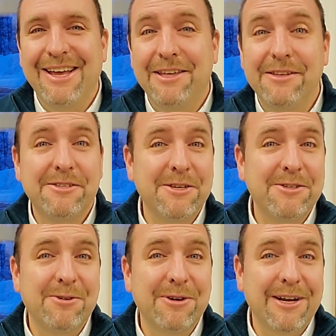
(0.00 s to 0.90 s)
and this
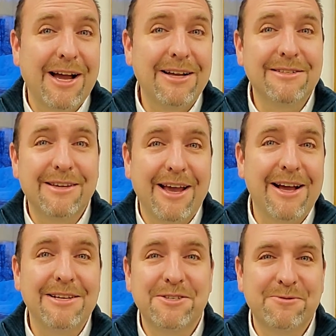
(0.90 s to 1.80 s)
is your
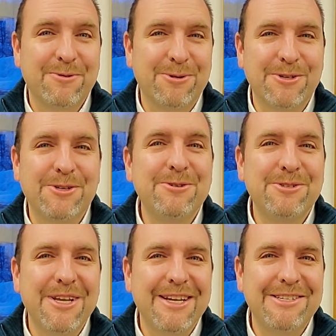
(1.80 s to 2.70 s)
COScast for
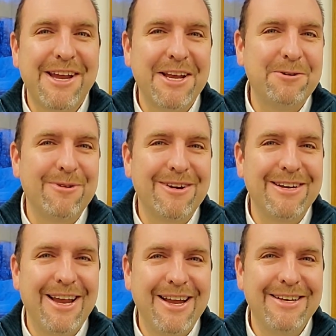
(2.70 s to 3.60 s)
Tuesday,
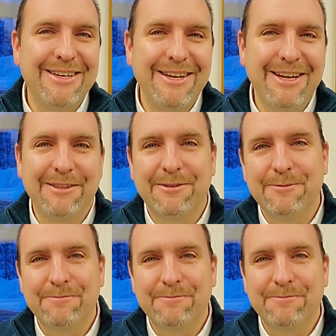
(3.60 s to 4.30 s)
January 18th.